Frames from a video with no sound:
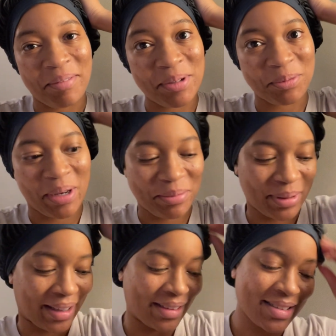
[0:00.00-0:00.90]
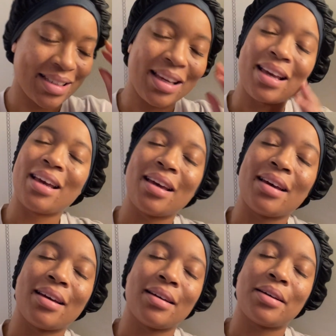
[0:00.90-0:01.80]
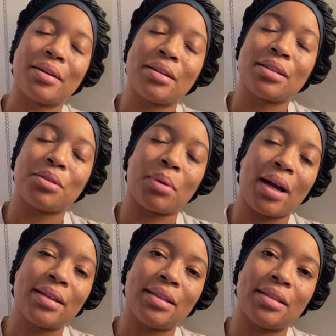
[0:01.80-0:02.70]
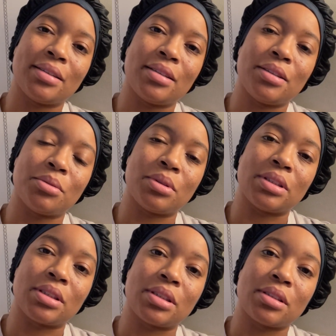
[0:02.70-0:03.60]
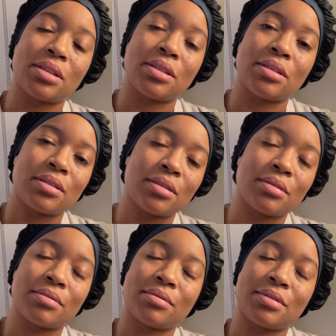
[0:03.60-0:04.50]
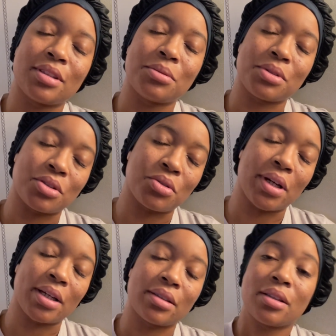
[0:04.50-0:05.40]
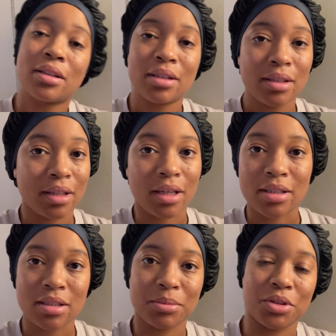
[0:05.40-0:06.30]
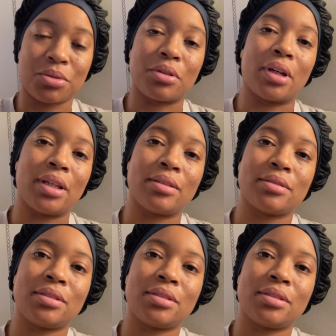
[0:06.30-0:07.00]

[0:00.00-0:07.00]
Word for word: I'm in White Plains. The ride in, it was, it was a drag. The customers were great.